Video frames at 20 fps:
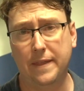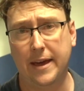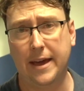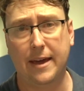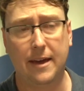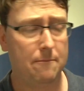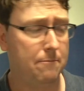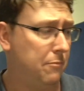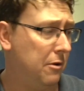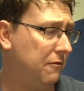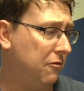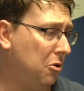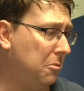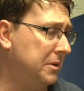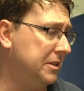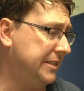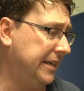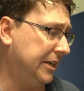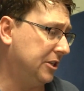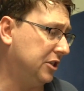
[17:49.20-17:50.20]
their
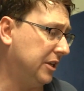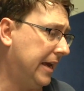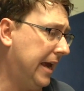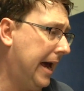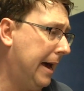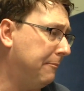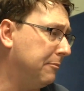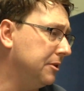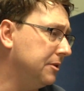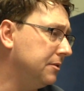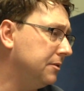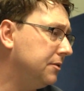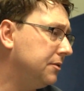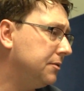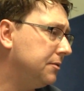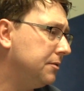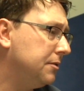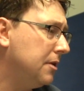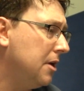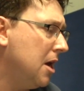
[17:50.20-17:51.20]
performance actually
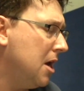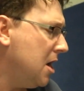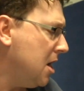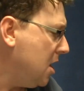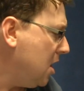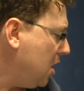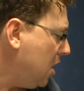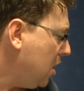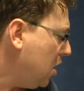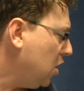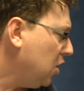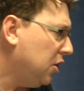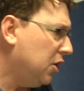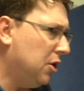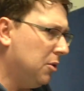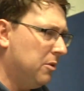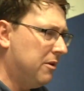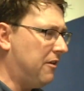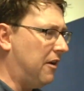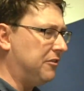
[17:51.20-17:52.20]
happens.
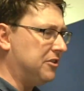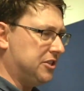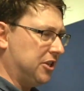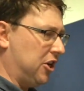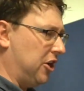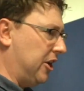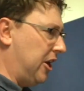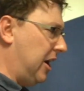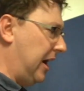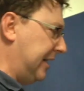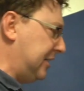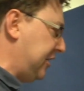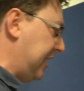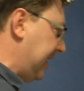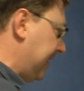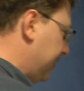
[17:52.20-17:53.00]
We've obviously got hygiene